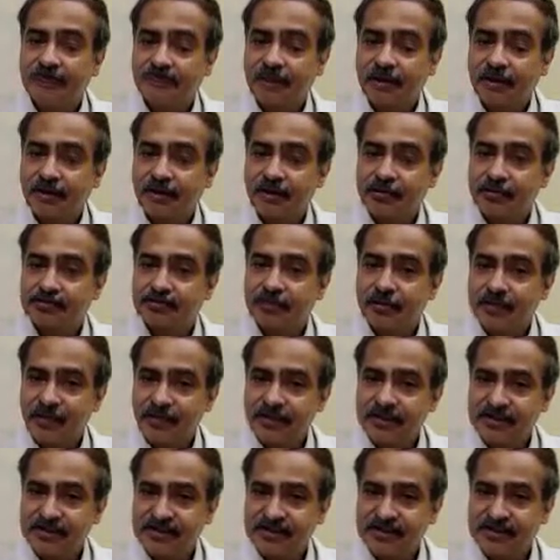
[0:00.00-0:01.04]
cause more
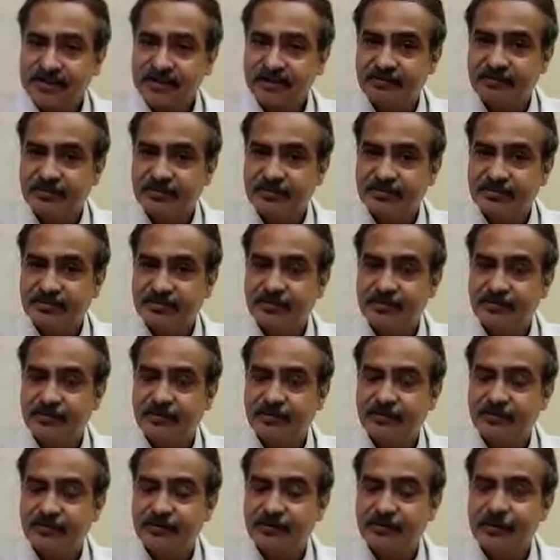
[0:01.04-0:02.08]
extravasation of
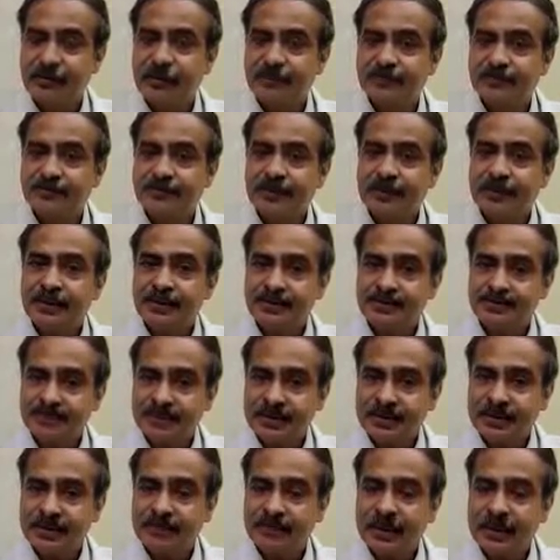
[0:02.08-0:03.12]
fluid.
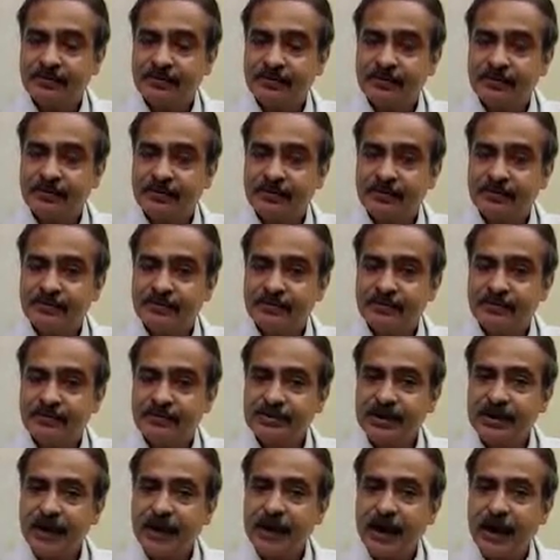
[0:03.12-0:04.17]
Second, I will reduce the
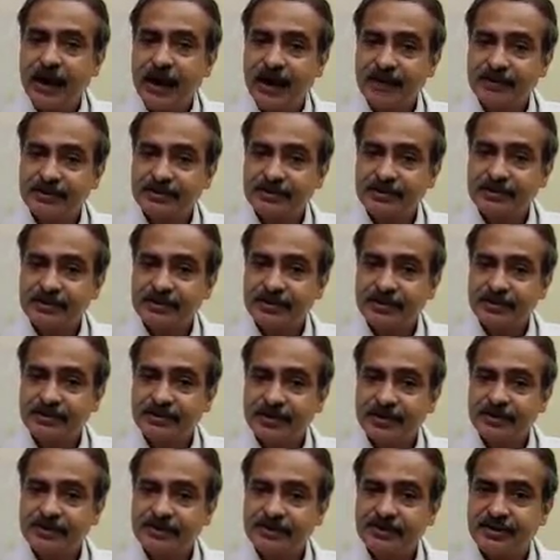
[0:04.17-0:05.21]
hydrostatic
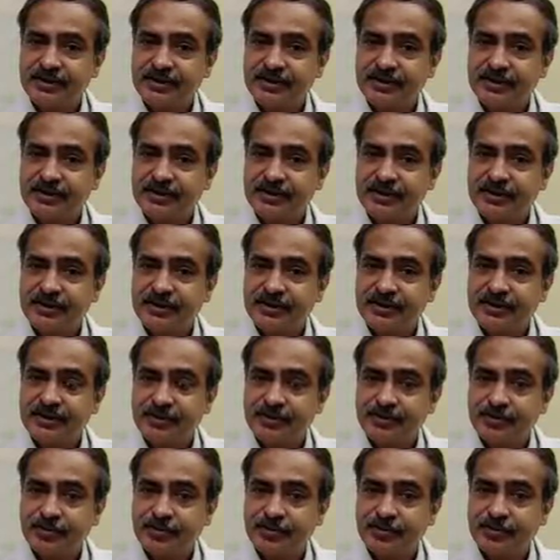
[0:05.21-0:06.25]
pressure in the
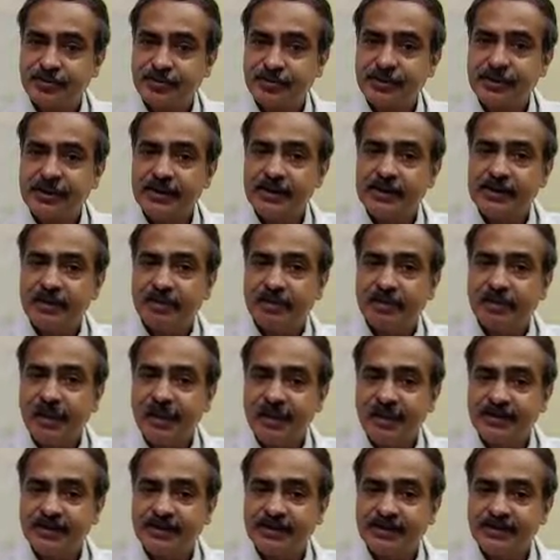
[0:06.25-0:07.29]
irrigation tubing
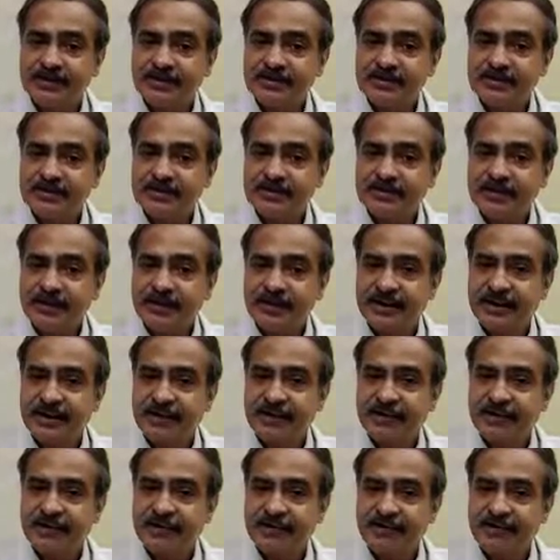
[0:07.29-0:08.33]
by decreasing the
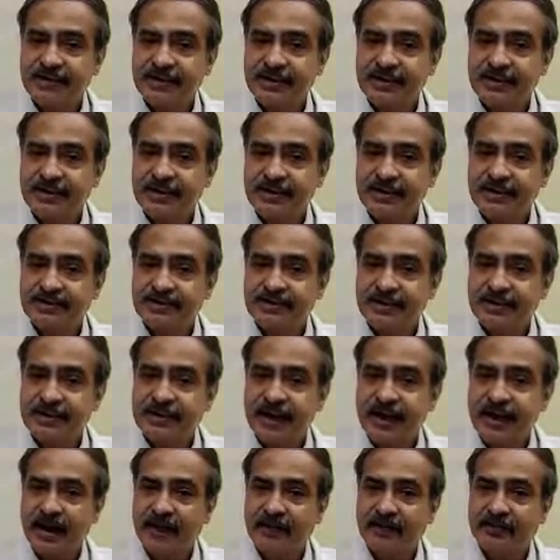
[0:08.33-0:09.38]
rate of irrigation and
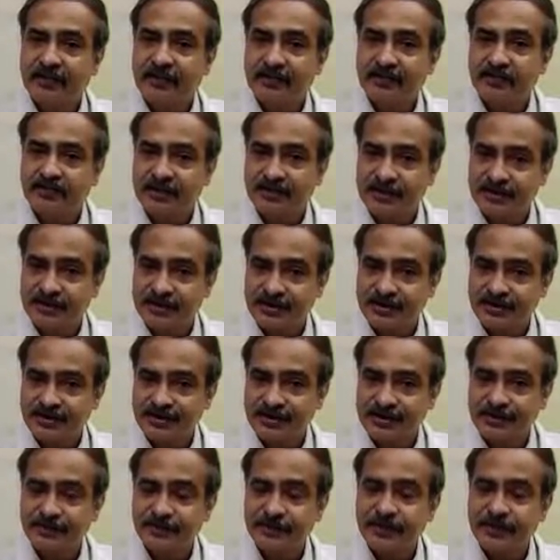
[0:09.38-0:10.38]
height of irrigation.